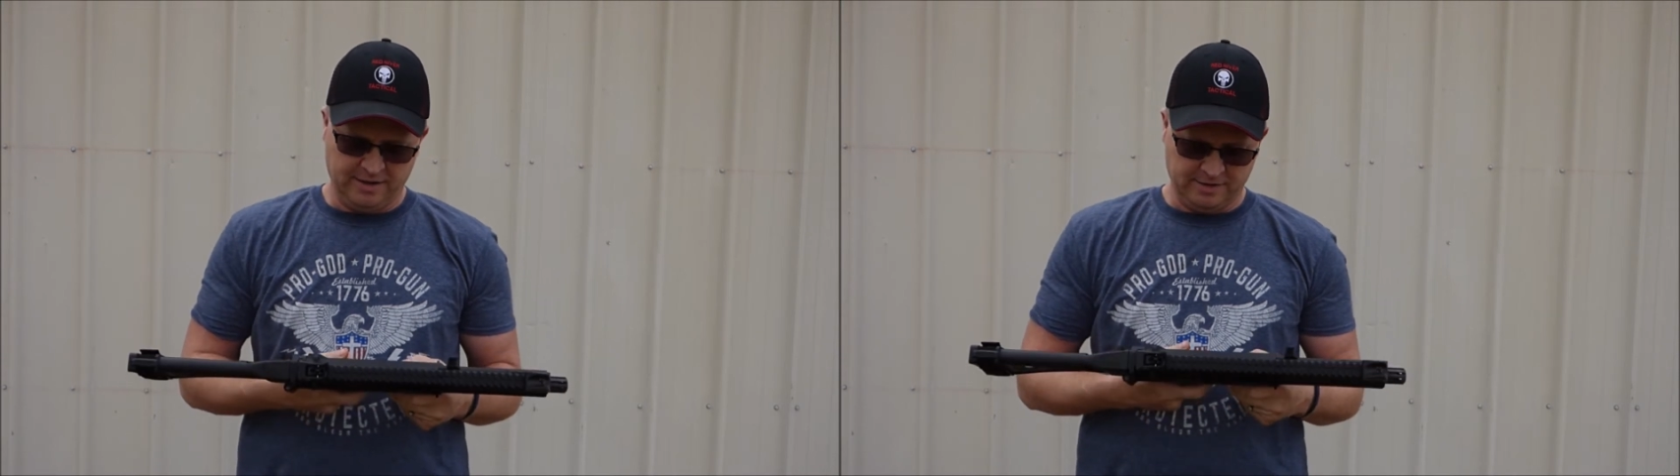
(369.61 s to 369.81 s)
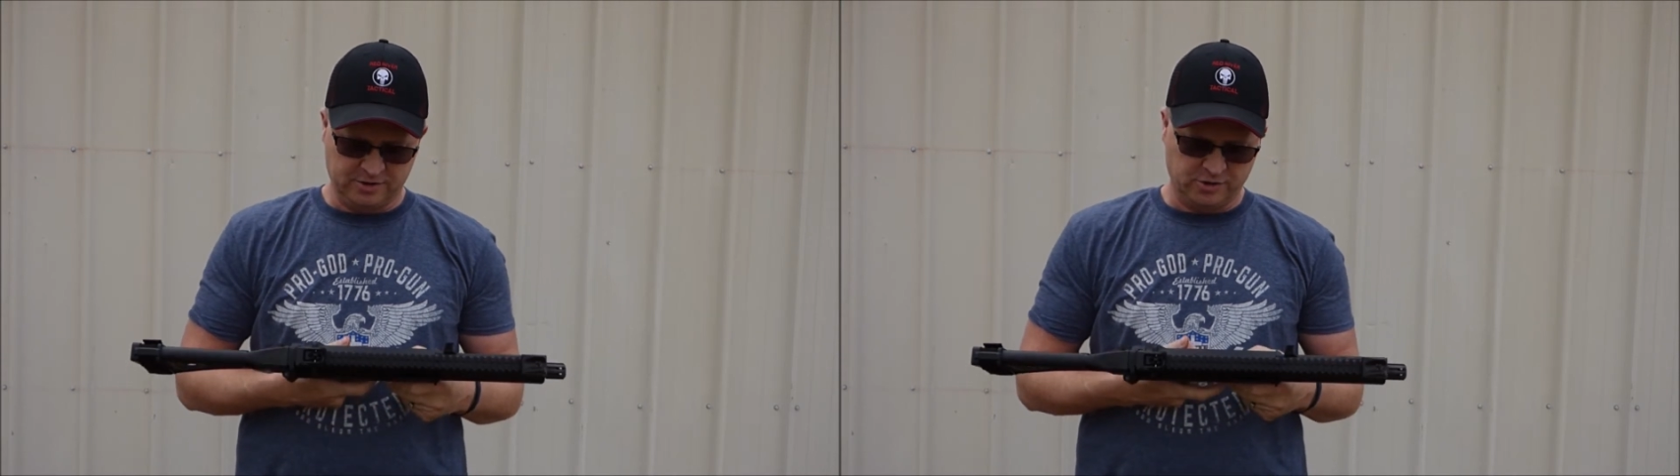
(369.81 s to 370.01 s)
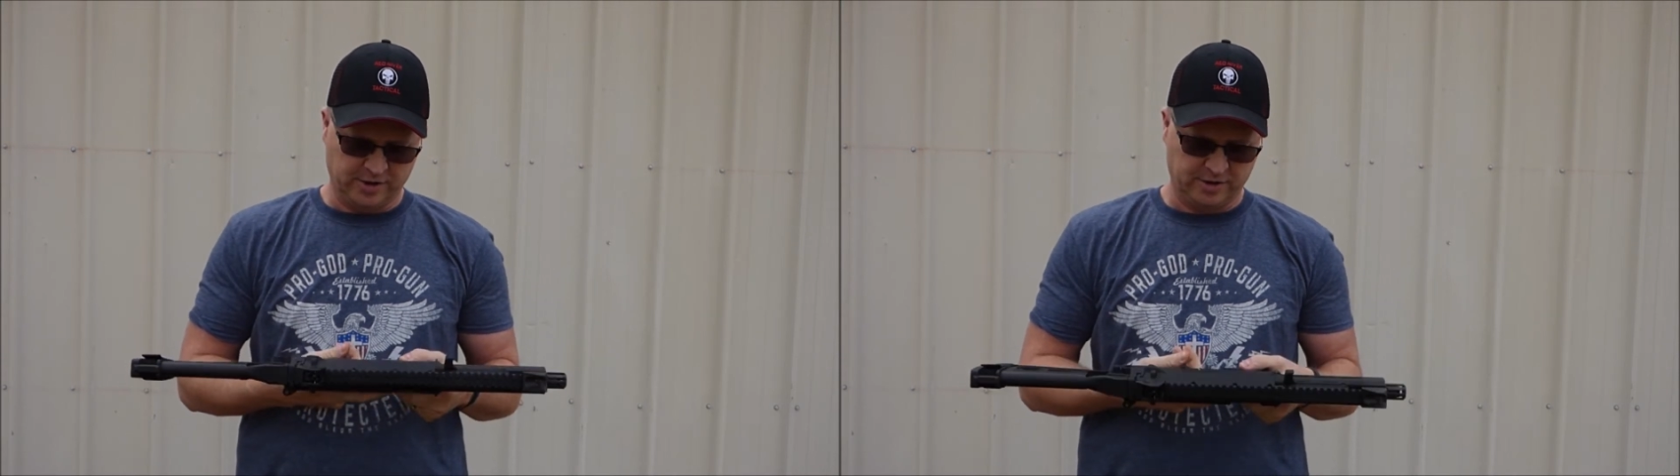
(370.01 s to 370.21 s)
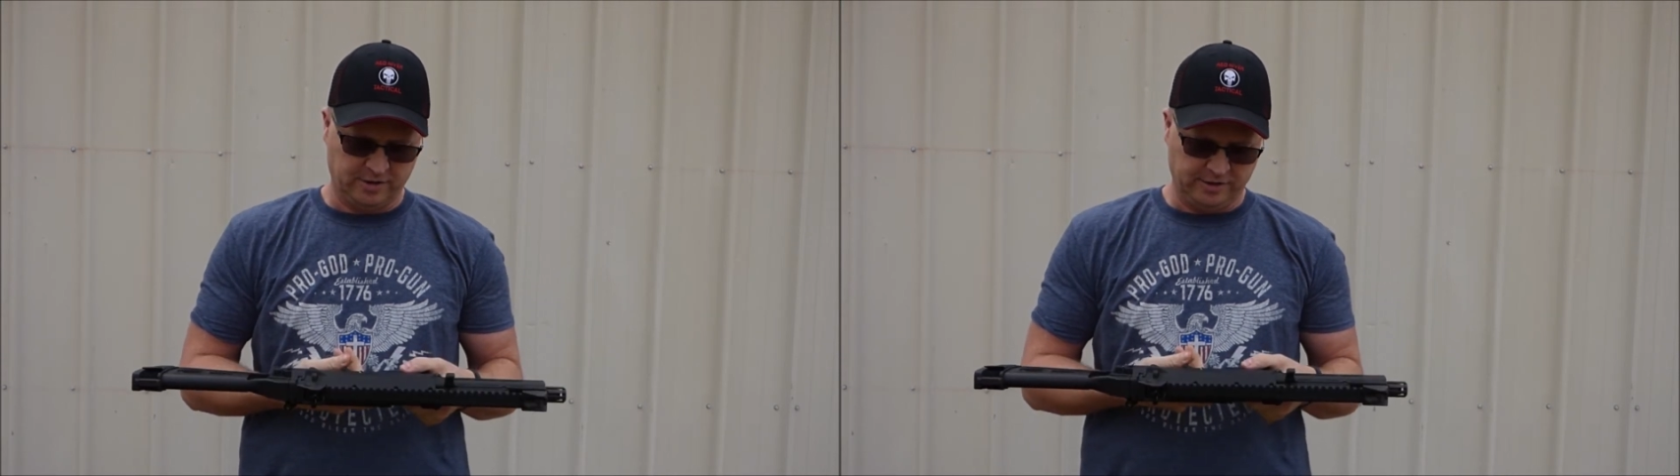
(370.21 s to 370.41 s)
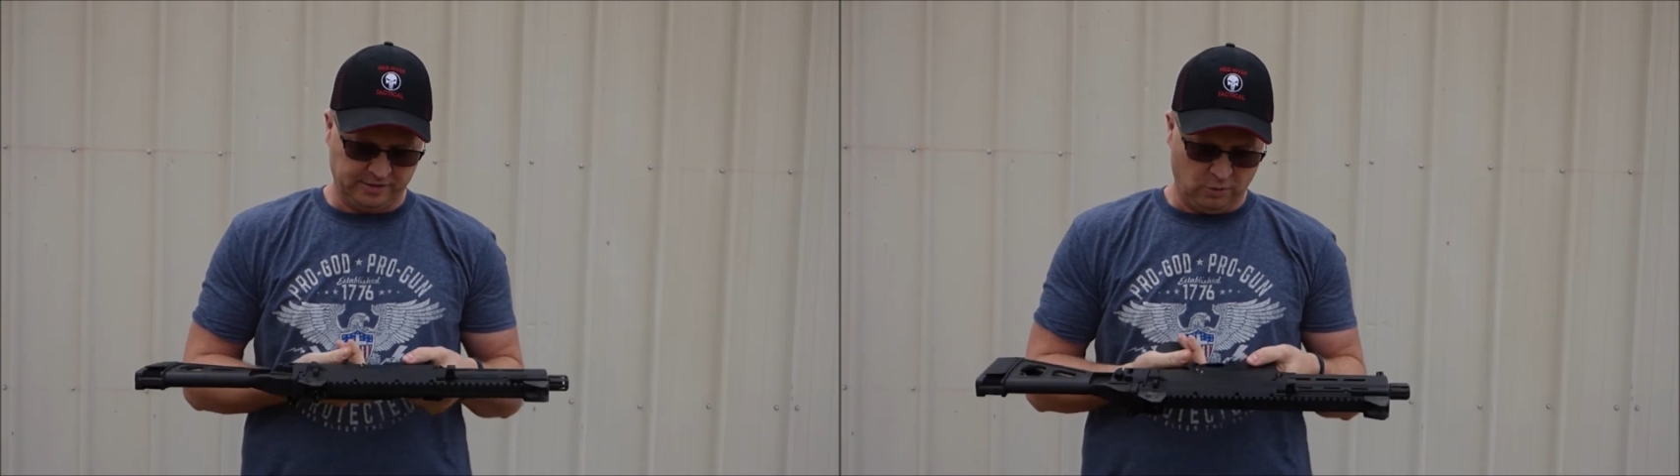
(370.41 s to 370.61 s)
The
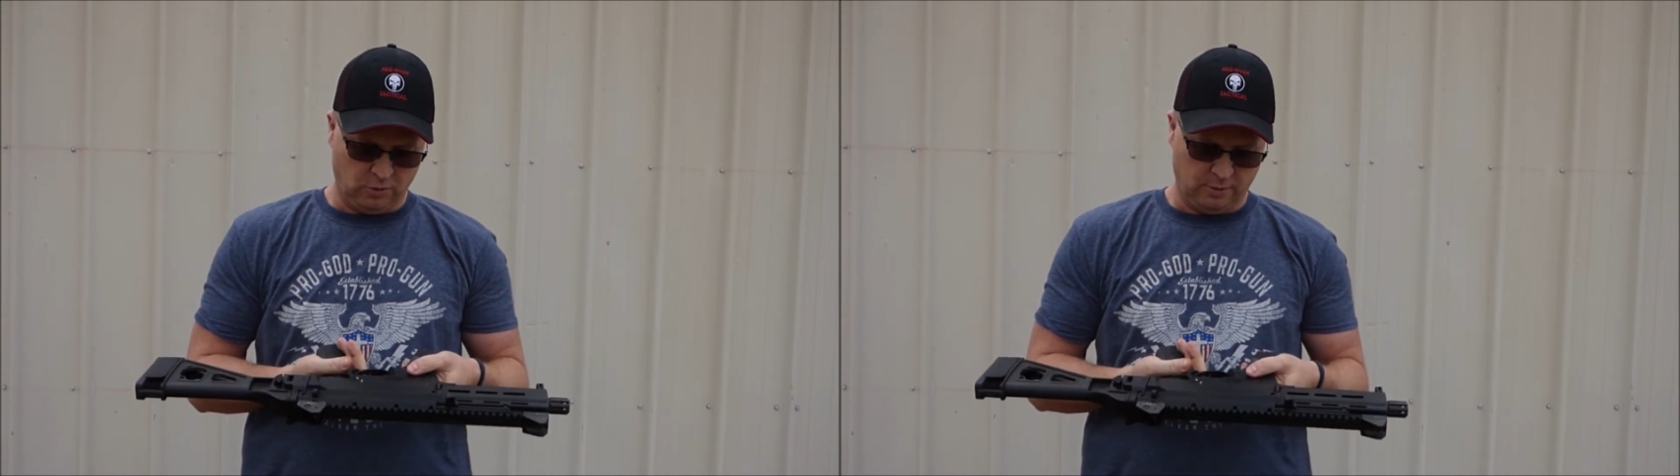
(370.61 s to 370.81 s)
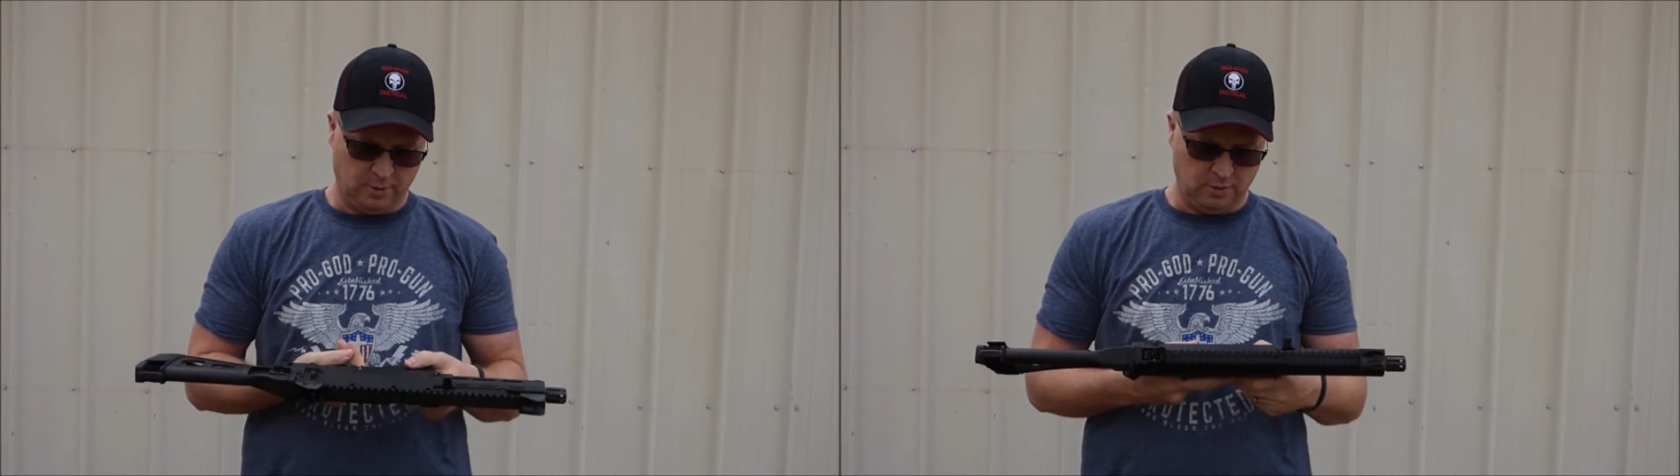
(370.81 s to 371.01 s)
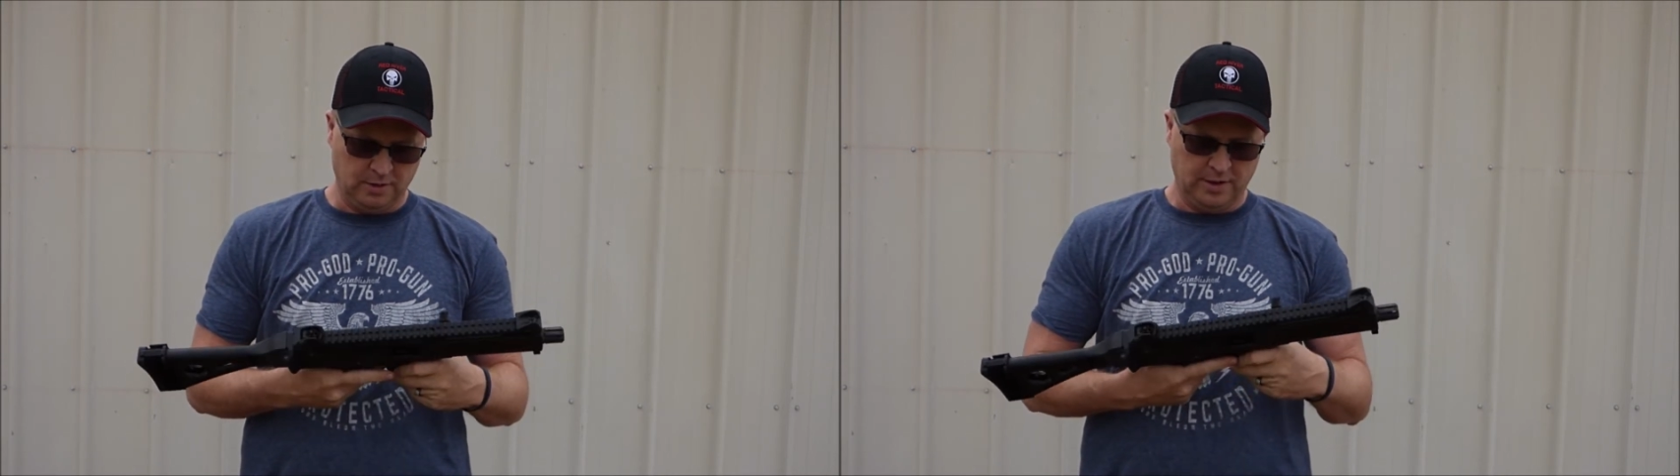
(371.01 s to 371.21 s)
trigger is horrible.